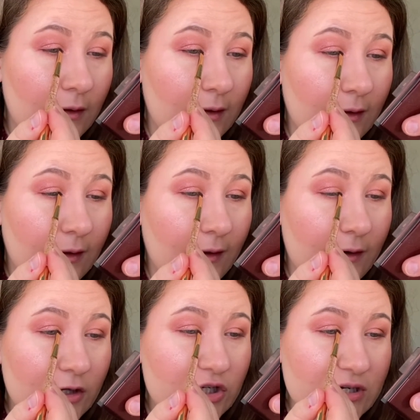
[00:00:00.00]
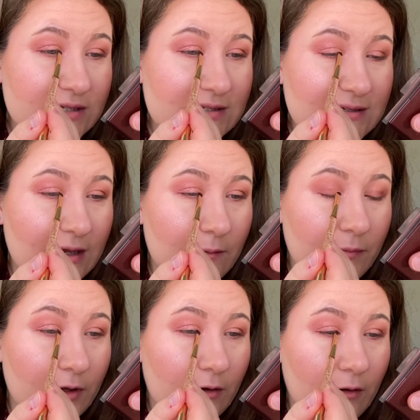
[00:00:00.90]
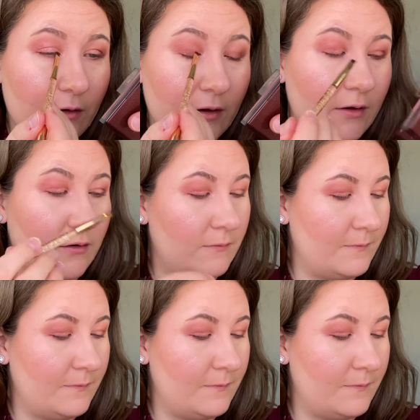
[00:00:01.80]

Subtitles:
and kind of just stamp it on.